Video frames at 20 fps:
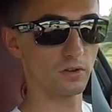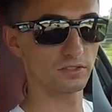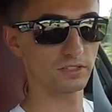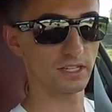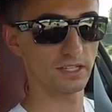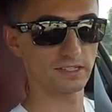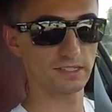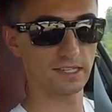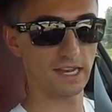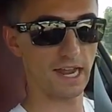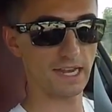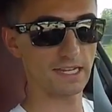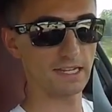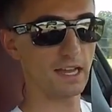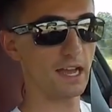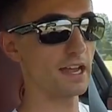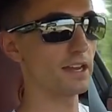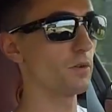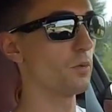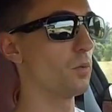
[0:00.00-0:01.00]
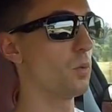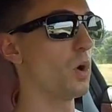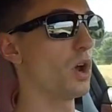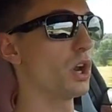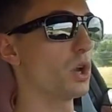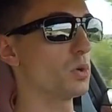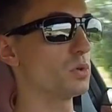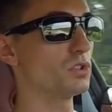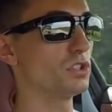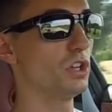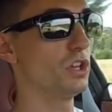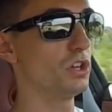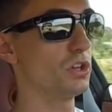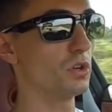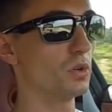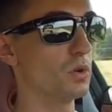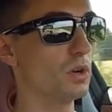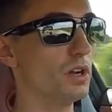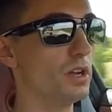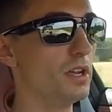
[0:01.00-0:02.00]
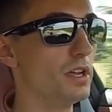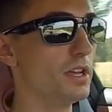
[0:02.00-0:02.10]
It says 99 and 102.